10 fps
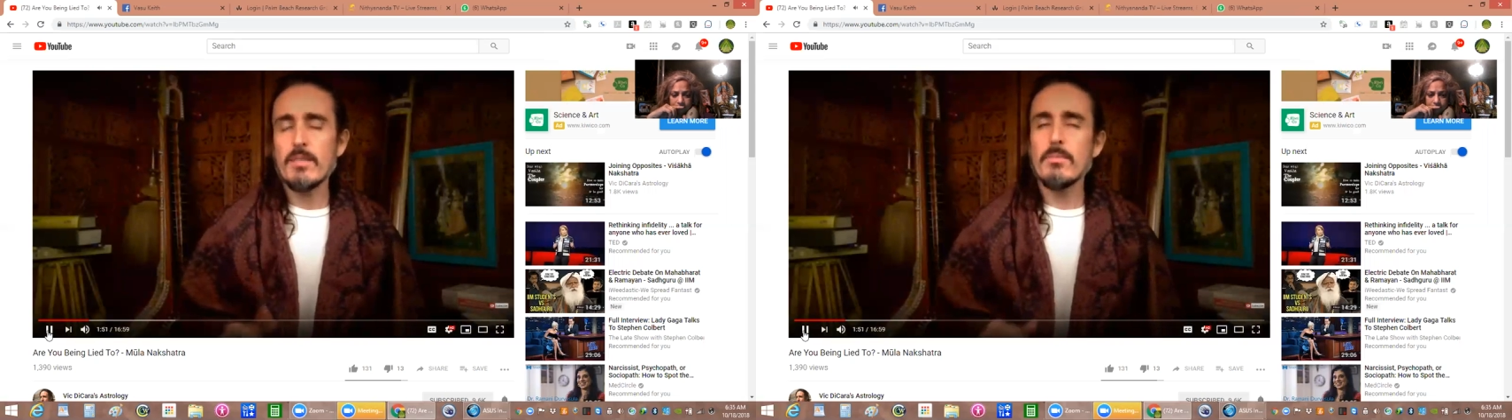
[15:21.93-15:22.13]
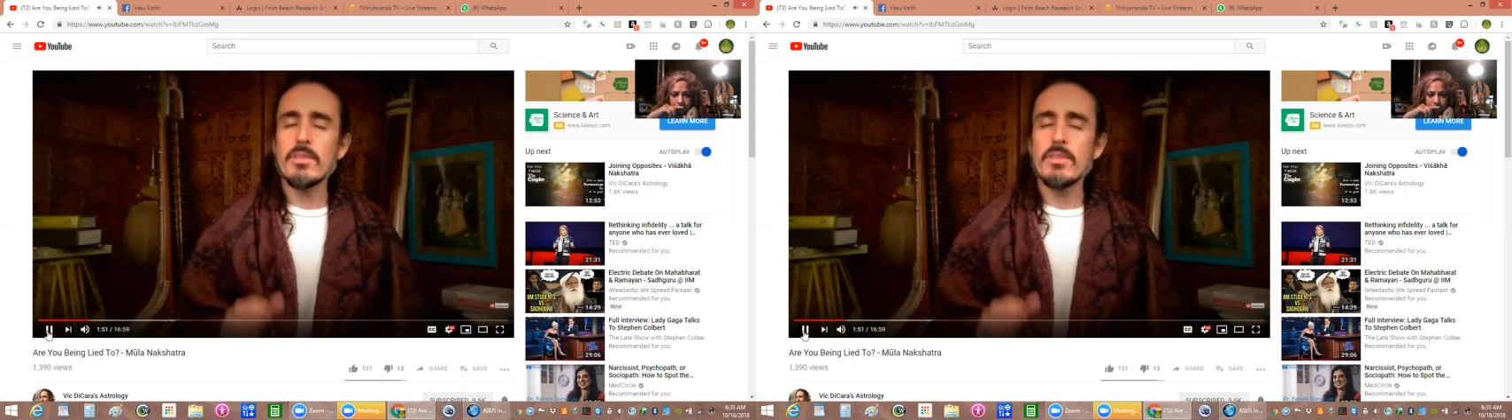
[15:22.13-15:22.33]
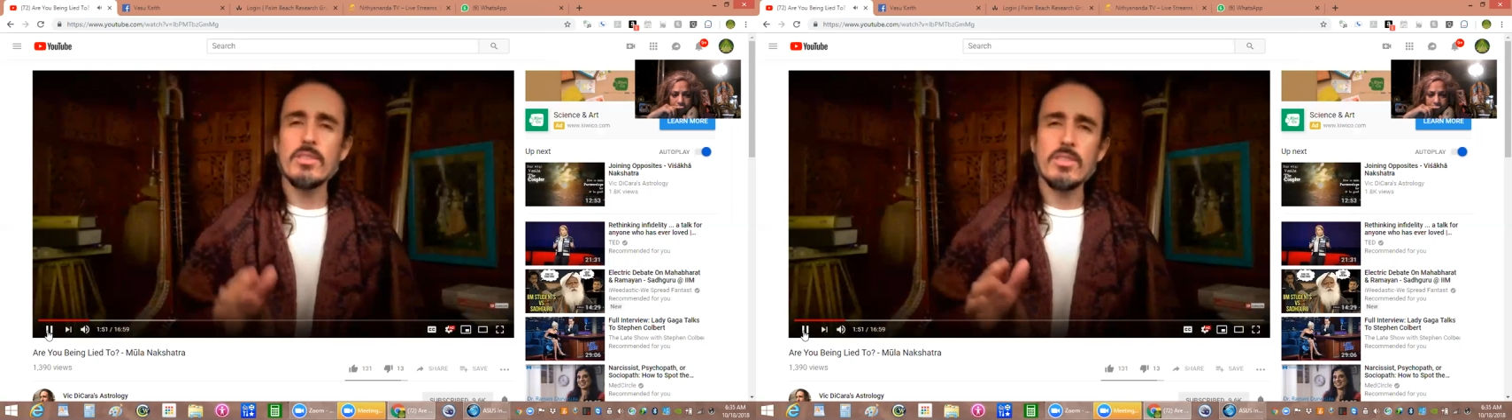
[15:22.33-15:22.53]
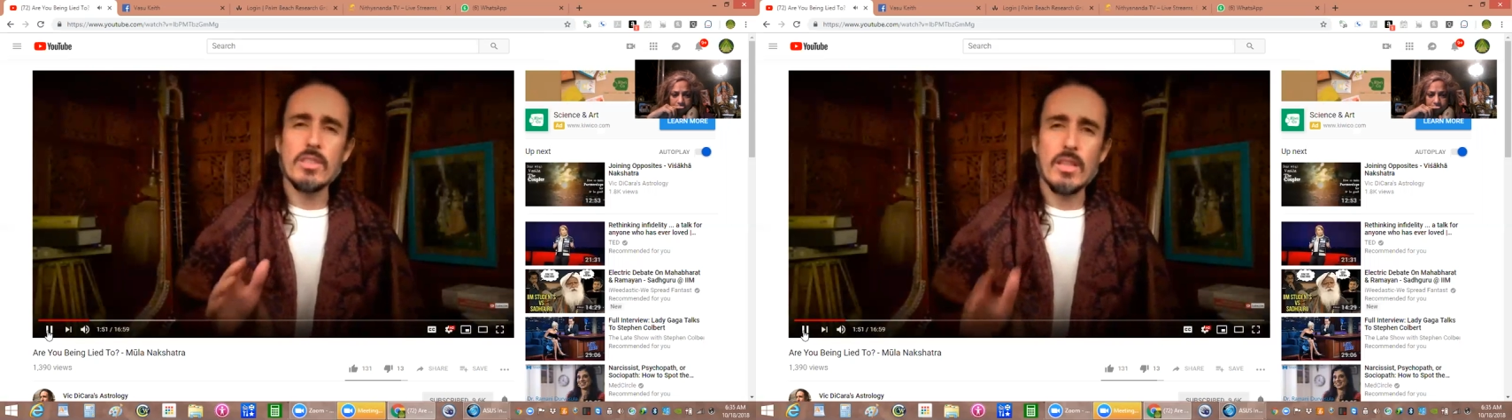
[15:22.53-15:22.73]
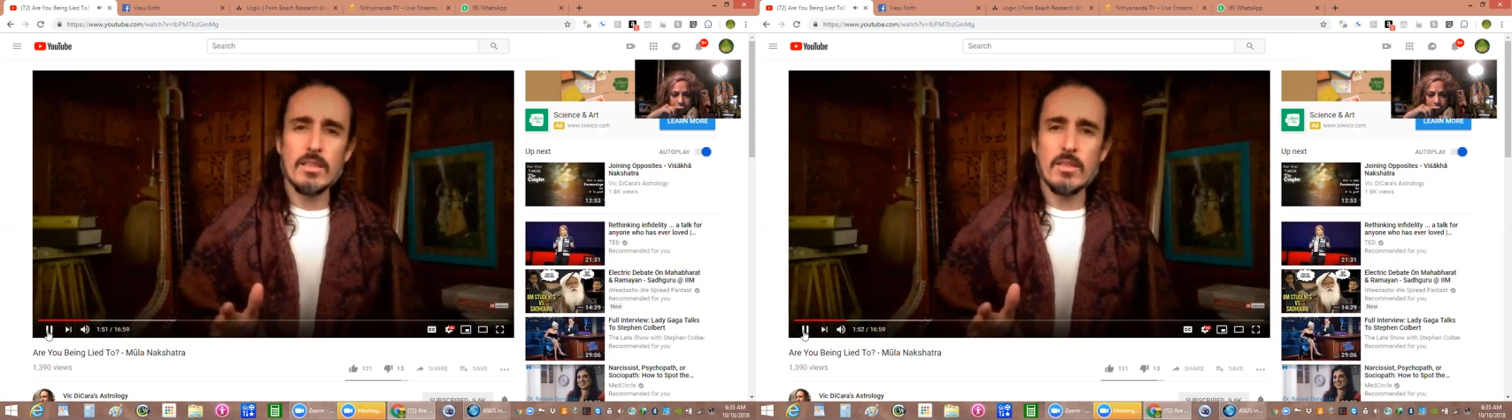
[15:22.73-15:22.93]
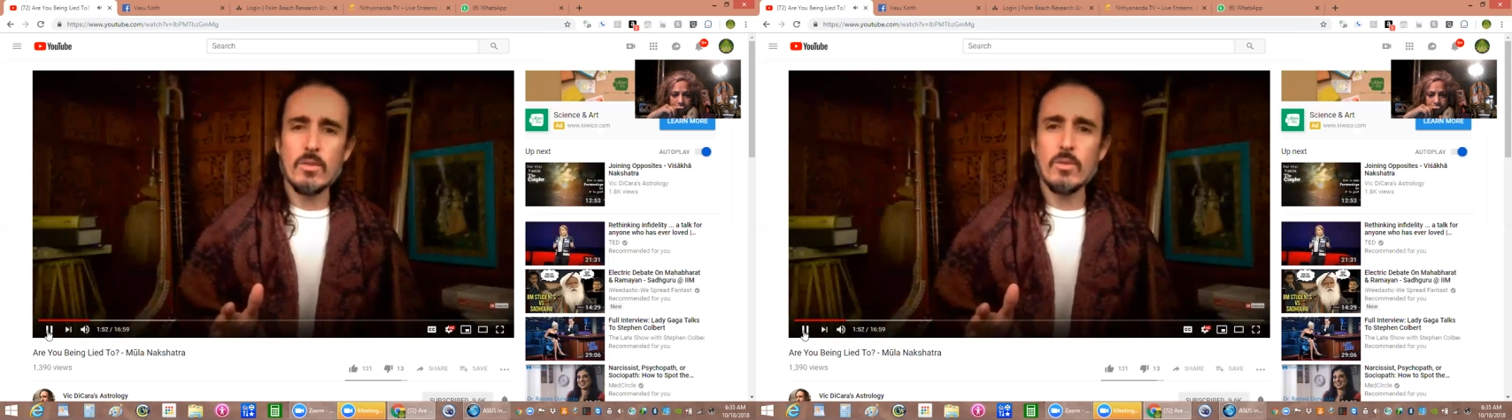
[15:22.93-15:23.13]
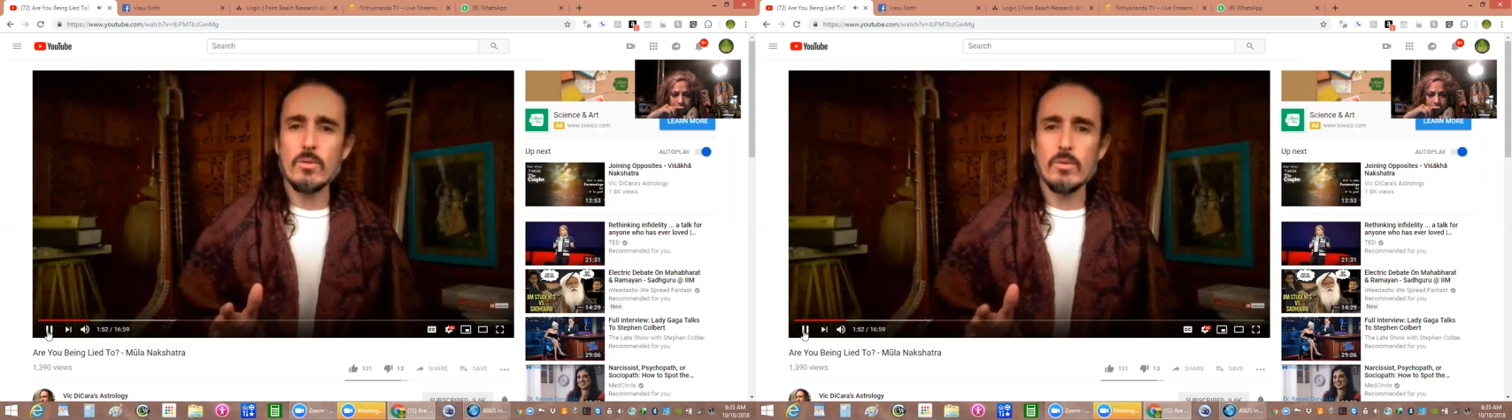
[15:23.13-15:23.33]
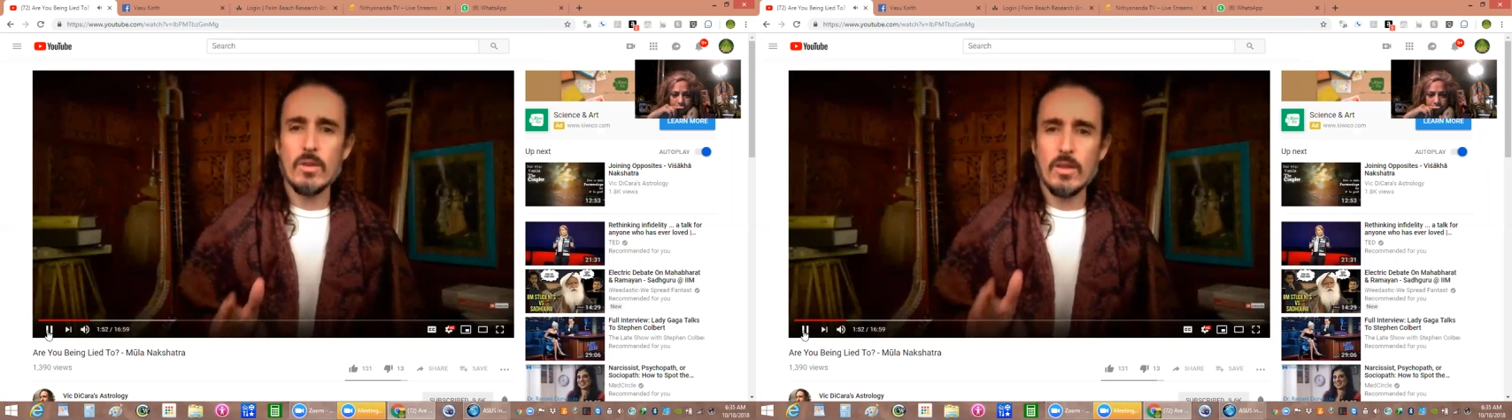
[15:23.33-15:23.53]
Pratishnanto
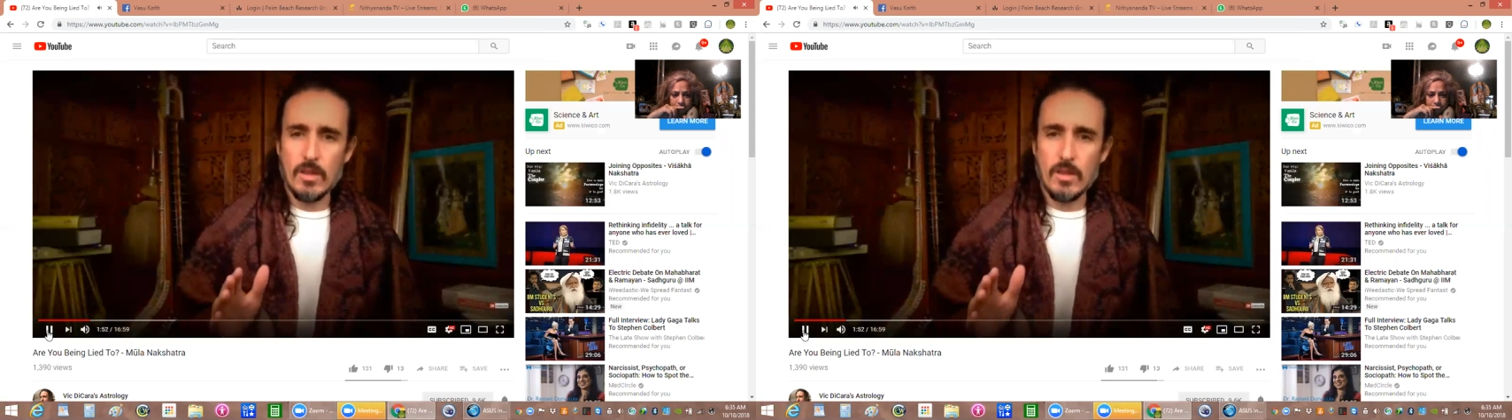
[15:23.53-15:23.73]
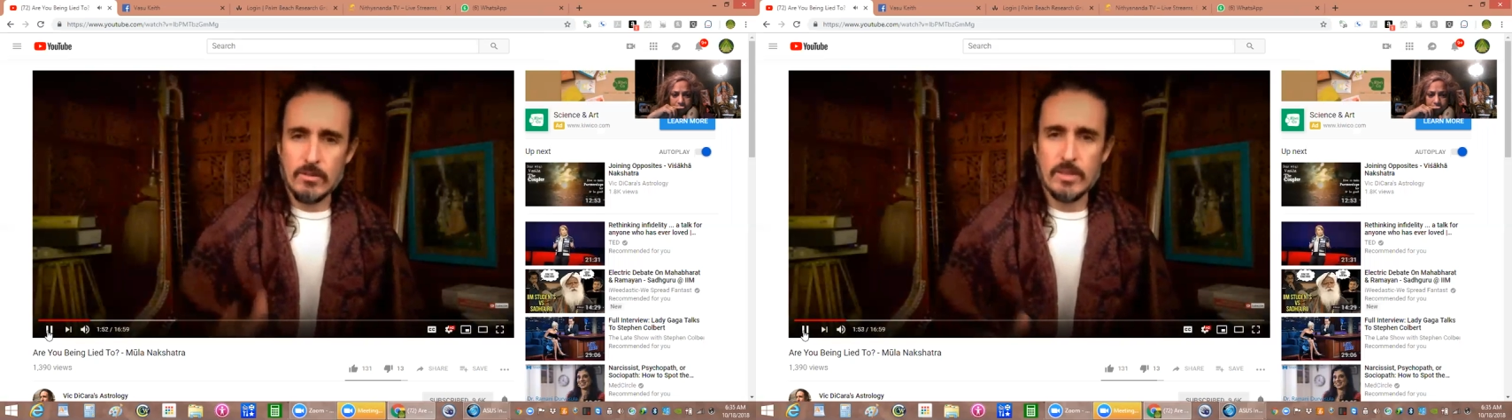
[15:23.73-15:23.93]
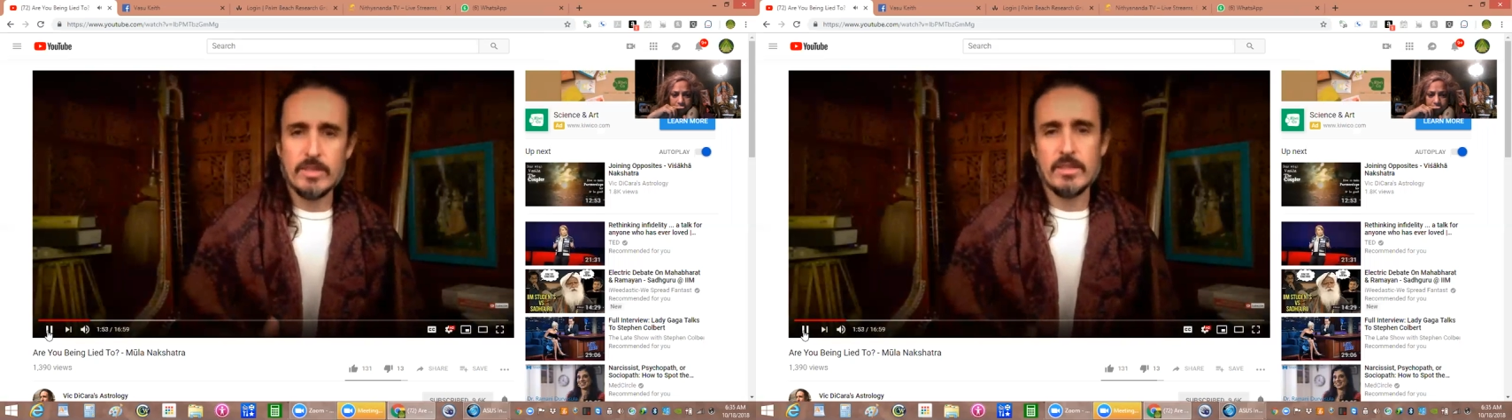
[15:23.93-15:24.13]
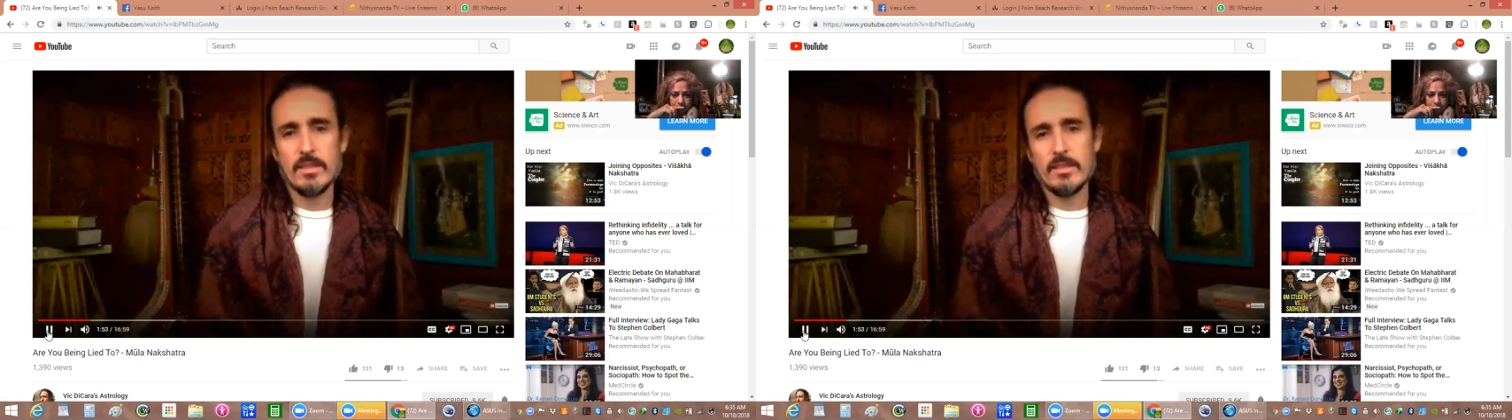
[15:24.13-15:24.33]
Apasta.